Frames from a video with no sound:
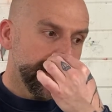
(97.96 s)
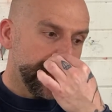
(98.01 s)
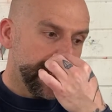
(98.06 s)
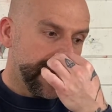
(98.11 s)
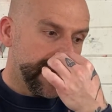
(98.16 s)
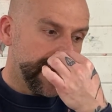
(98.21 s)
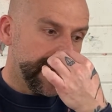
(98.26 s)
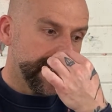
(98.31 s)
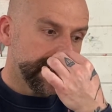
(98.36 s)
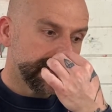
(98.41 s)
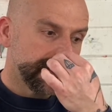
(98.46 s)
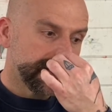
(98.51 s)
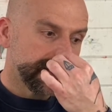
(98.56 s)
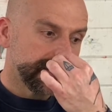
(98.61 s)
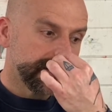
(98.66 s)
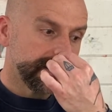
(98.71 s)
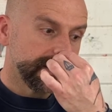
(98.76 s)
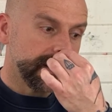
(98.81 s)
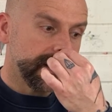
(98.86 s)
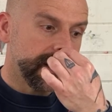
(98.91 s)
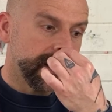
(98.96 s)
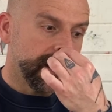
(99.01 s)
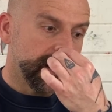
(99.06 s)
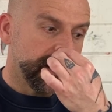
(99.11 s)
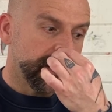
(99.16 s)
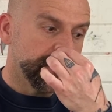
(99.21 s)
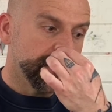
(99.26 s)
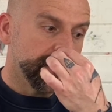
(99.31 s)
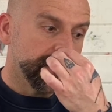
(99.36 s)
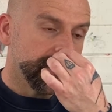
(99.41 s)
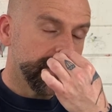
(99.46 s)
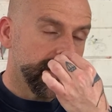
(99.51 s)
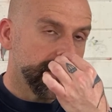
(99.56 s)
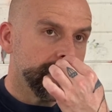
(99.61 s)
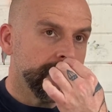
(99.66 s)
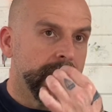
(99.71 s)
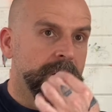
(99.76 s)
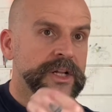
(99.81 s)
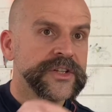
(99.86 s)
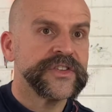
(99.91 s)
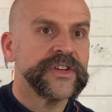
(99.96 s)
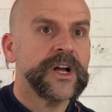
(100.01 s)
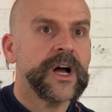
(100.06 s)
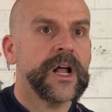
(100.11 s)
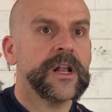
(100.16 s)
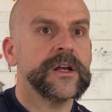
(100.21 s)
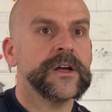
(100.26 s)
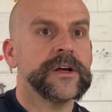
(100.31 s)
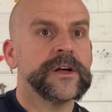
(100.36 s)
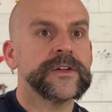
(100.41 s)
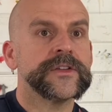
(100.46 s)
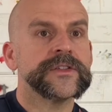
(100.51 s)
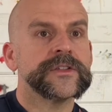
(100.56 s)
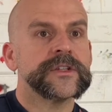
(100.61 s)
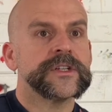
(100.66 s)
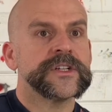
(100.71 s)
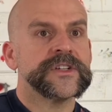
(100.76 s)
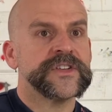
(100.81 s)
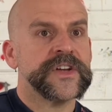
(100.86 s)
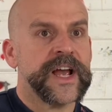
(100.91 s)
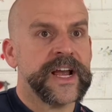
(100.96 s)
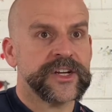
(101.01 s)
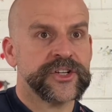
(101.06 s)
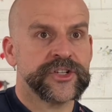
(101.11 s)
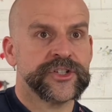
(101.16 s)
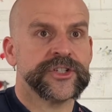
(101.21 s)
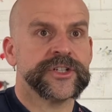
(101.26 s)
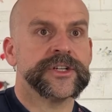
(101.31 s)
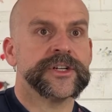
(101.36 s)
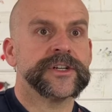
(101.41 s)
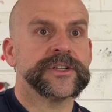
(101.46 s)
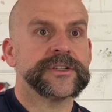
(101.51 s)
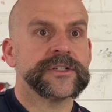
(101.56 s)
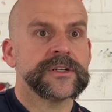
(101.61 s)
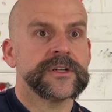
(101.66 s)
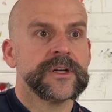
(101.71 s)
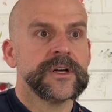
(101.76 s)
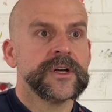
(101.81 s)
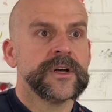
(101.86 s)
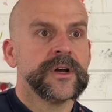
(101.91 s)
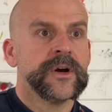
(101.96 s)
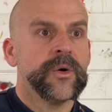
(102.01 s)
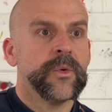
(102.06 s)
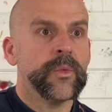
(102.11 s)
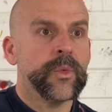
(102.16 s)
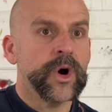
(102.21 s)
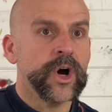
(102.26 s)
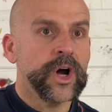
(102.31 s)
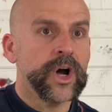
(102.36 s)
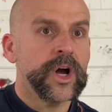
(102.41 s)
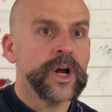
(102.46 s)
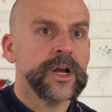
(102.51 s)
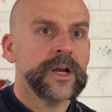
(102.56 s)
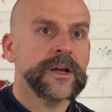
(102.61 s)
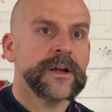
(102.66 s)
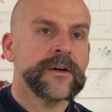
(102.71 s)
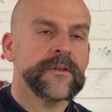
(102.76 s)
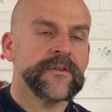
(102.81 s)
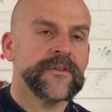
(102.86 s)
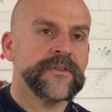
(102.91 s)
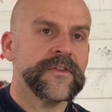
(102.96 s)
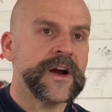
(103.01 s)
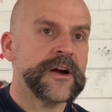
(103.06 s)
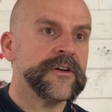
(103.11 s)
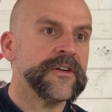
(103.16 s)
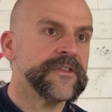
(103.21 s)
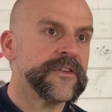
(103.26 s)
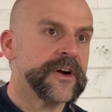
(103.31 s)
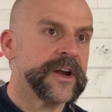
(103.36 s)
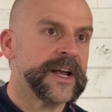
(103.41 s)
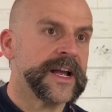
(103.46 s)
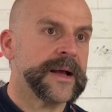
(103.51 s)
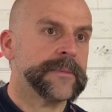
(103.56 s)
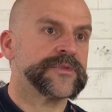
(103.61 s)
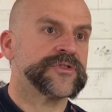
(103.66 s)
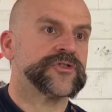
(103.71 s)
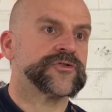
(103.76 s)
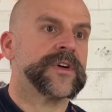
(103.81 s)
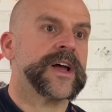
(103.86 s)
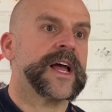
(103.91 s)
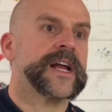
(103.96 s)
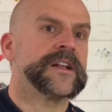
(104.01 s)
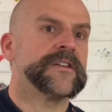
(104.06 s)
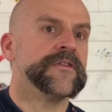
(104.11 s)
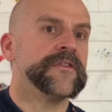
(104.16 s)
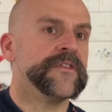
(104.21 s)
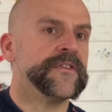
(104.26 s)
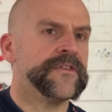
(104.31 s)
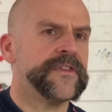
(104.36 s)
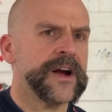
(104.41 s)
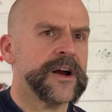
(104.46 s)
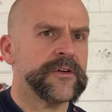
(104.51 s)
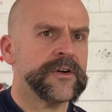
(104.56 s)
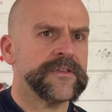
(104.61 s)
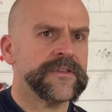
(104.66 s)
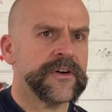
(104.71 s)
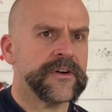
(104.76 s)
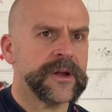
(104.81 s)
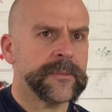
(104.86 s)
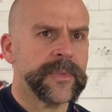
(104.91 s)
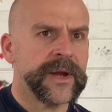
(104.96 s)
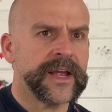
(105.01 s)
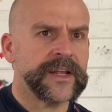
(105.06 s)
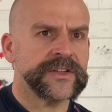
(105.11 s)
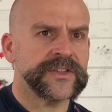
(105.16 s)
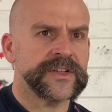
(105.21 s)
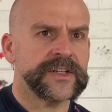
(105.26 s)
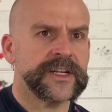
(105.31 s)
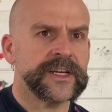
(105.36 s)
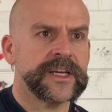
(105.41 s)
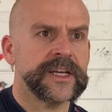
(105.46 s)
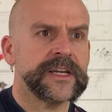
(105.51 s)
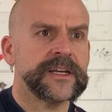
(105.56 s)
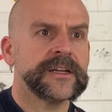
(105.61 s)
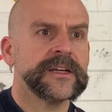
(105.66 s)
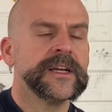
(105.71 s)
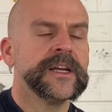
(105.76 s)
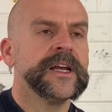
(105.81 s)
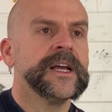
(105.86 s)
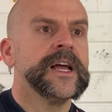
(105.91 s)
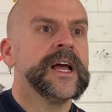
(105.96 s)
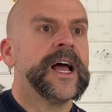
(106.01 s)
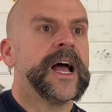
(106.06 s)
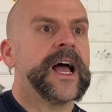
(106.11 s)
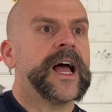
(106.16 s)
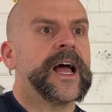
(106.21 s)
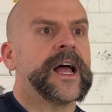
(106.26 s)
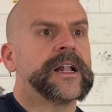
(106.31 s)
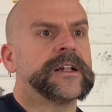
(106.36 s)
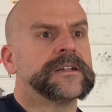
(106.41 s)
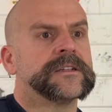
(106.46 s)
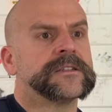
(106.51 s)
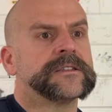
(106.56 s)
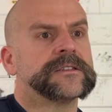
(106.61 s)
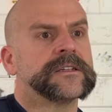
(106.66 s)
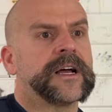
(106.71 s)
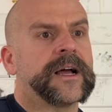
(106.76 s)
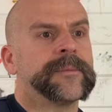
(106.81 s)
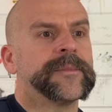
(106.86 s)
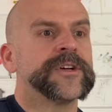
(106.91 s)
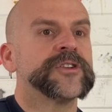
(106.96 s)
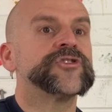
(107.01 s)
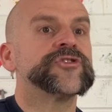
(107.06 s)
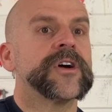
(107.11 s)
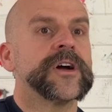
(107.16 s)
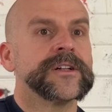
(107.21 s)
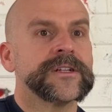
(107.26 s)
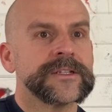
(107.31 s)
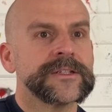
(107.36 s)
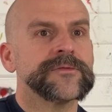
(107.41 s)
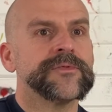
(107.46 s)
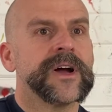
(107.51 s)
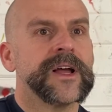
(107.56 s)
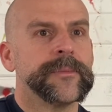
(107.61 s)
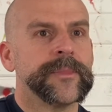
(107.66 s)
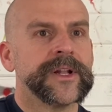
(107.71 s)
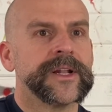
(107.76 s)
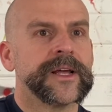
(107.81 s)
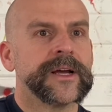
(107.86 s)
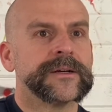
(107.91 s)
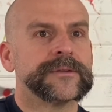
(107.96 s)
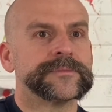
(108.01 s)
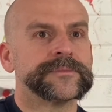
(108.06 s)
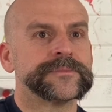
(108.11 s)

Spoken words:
It's multicolored, textured work, very, very abstract, very, very painterly, and I'm going to try and describe it now.